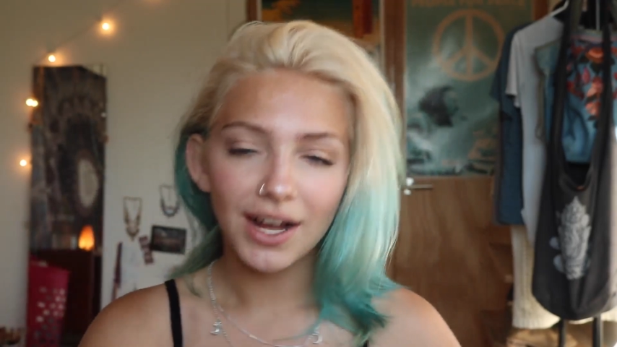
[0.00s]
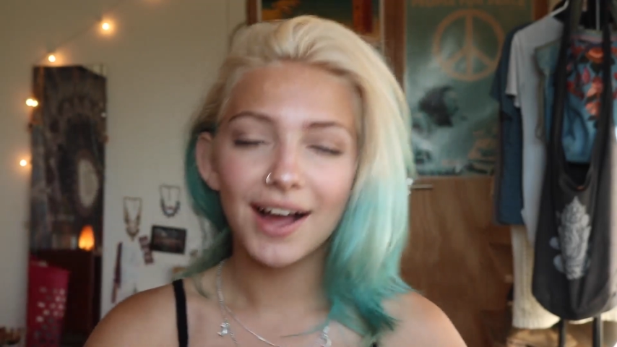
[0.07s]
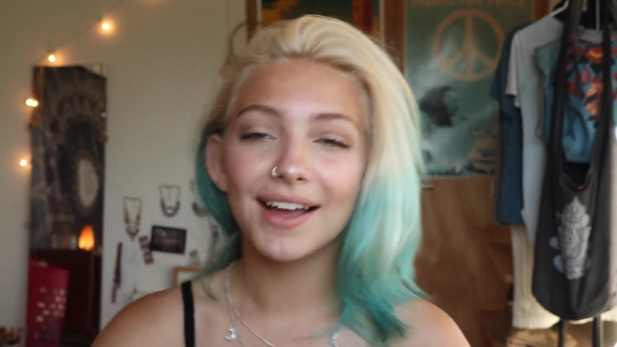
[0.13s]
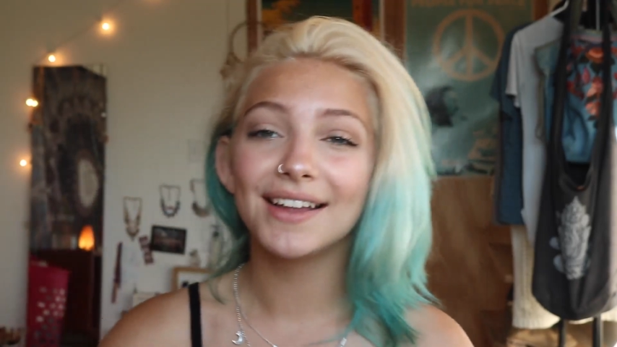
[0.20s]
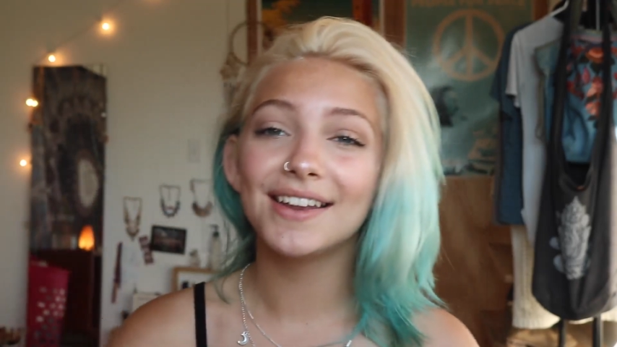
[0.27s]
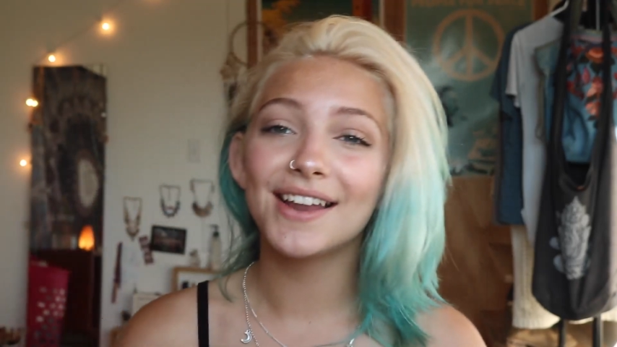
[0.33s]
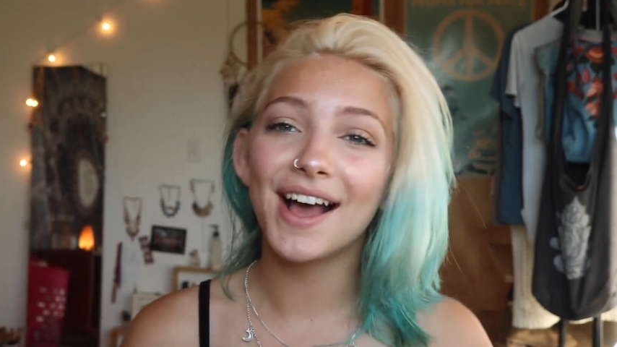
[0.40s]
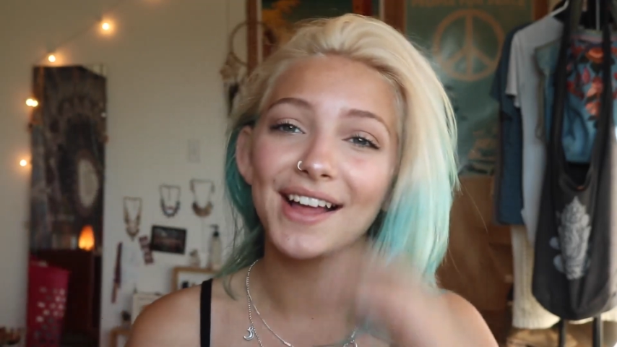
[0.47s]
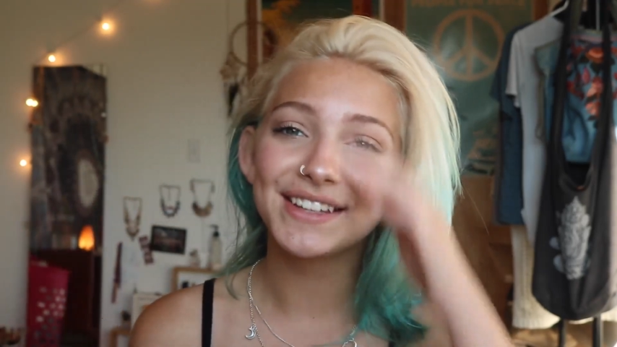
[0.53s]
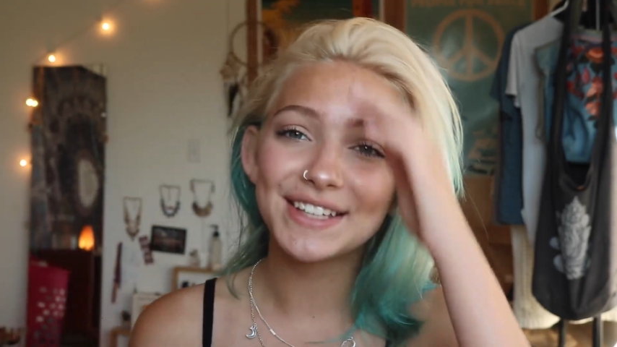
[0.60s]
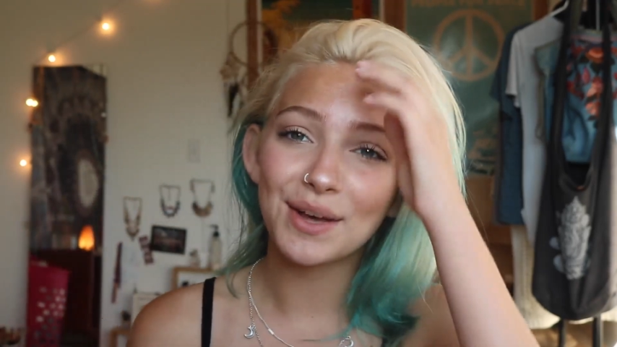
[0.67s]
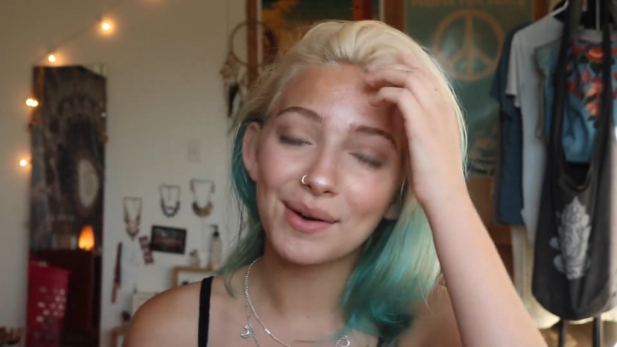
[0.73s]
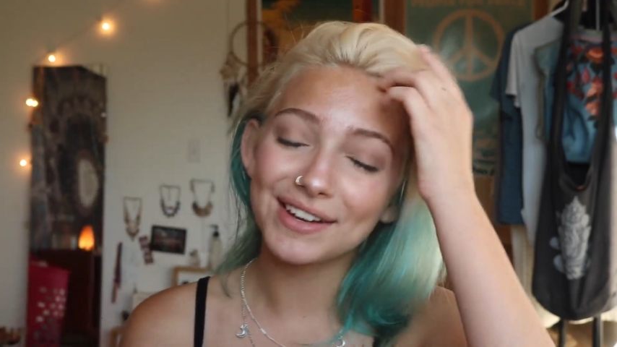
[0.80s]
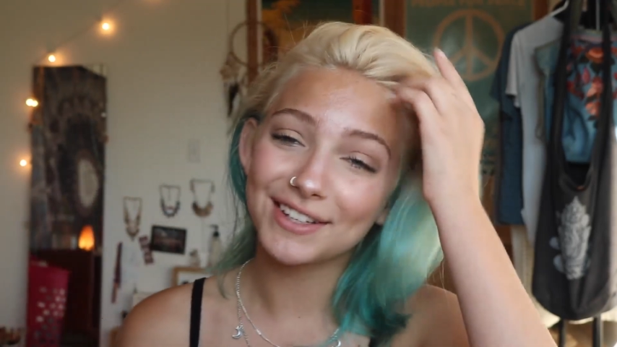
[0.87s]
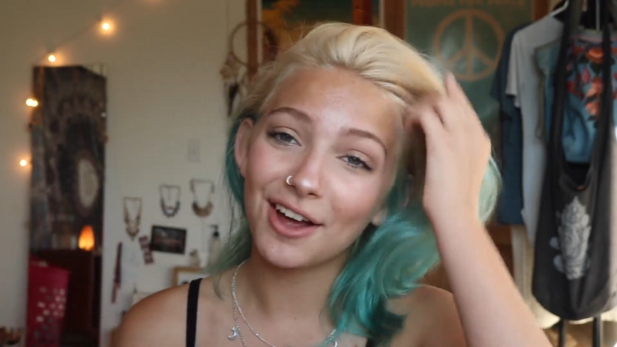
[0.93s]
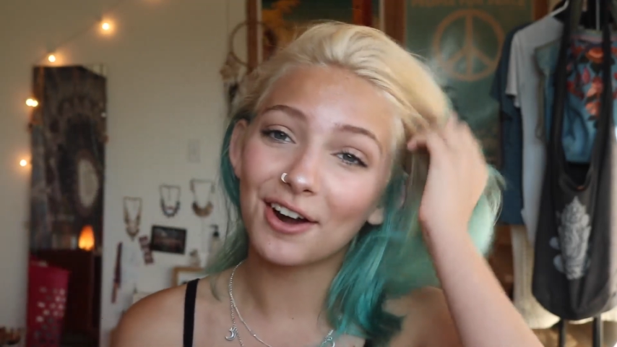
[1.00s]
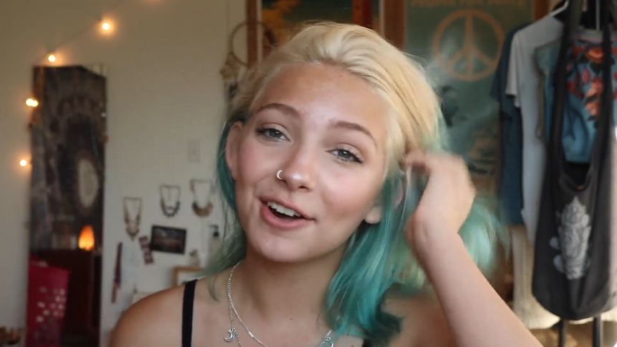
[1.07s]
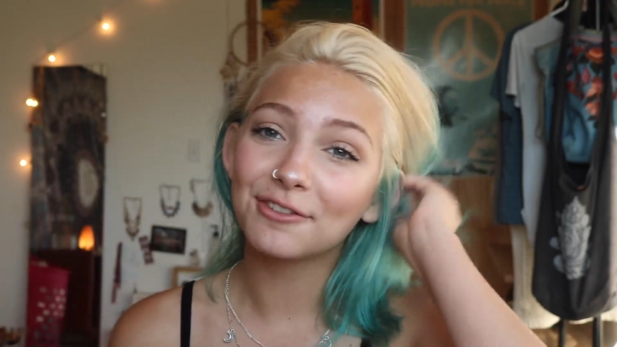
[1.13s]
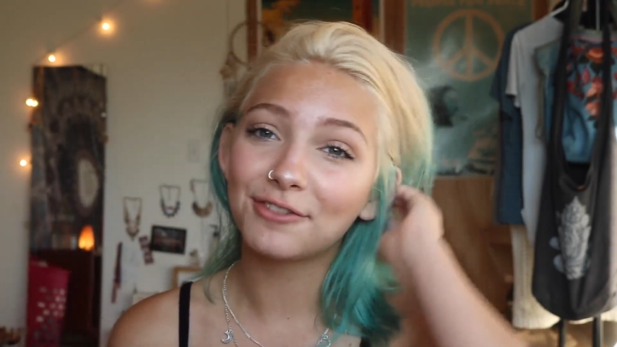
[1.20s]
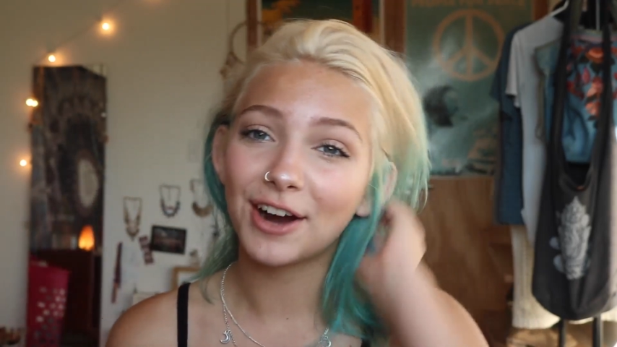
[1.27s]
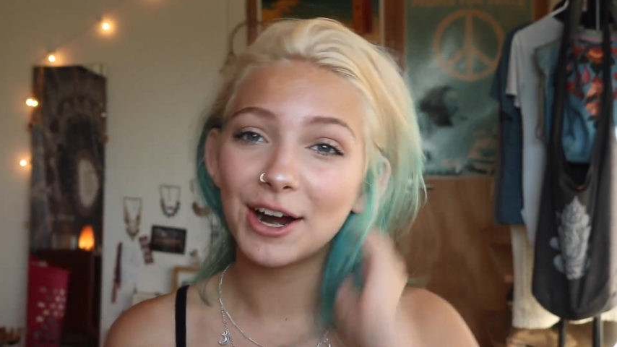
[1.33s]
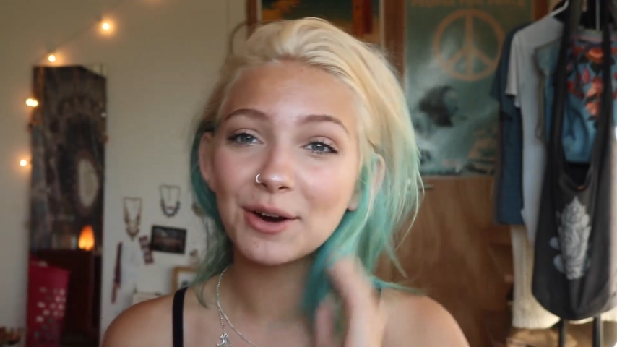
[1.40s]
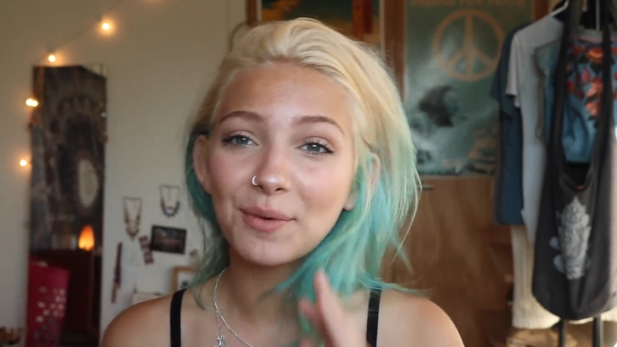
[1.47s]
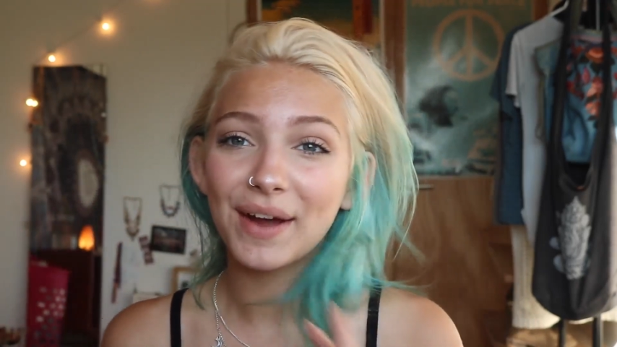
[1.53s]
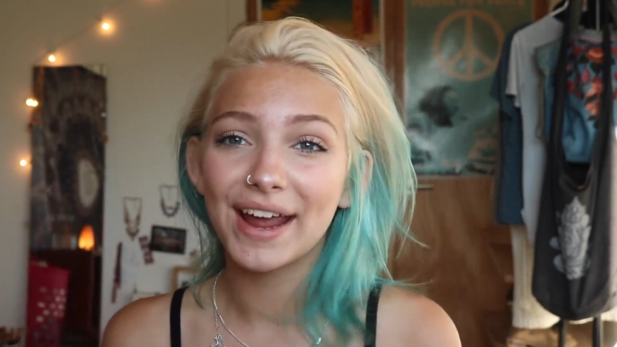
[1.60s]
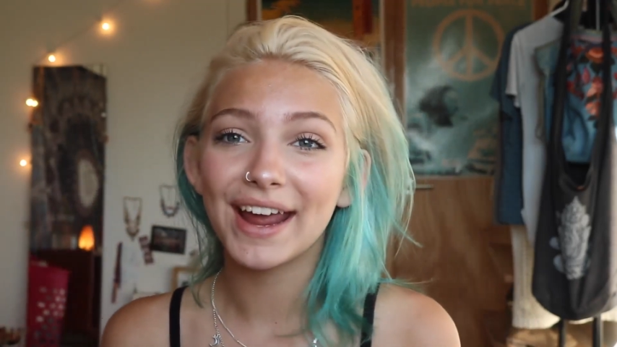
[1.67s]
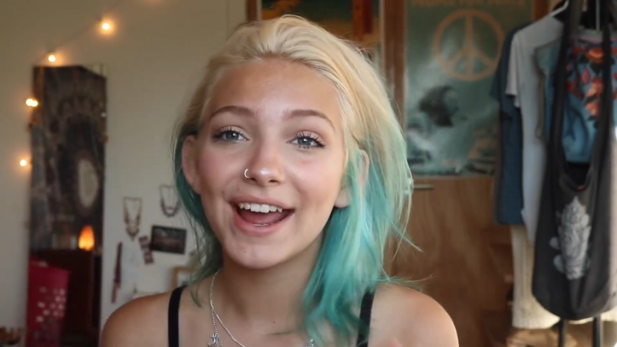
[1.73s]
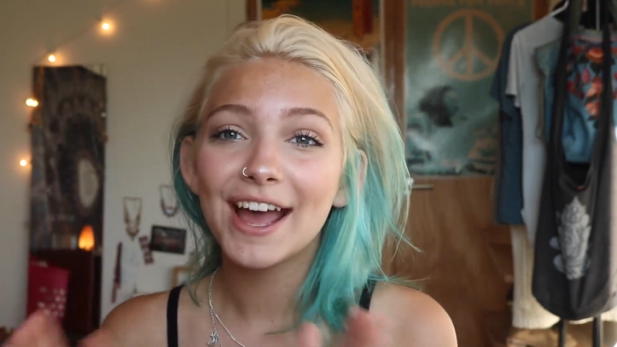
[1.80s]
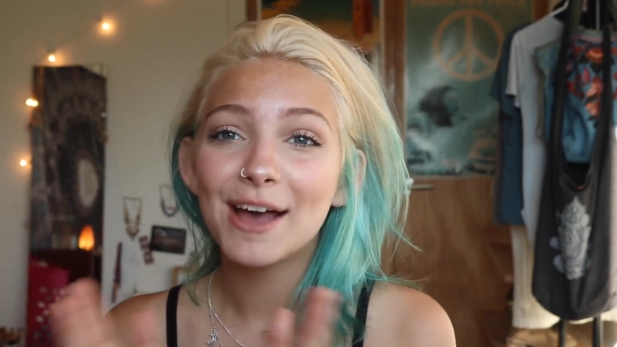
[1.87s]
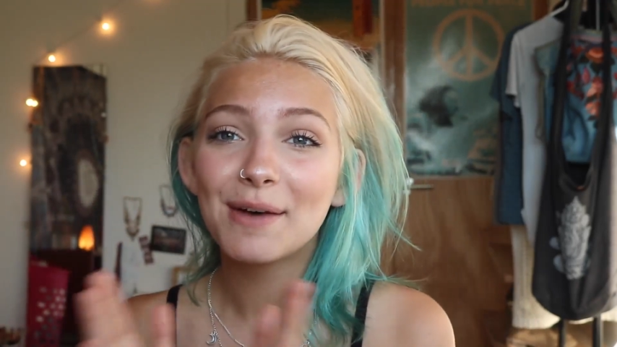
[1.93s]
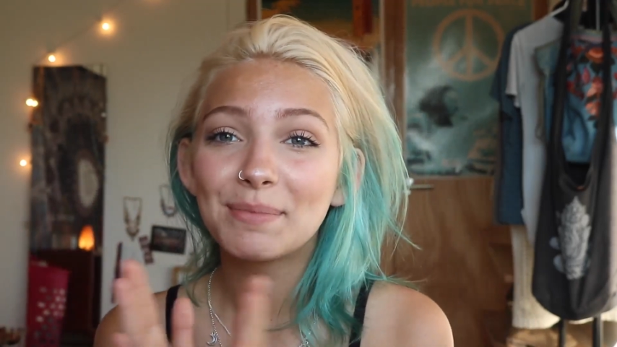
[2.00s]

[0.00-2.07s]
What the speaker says: and so I saw her far away,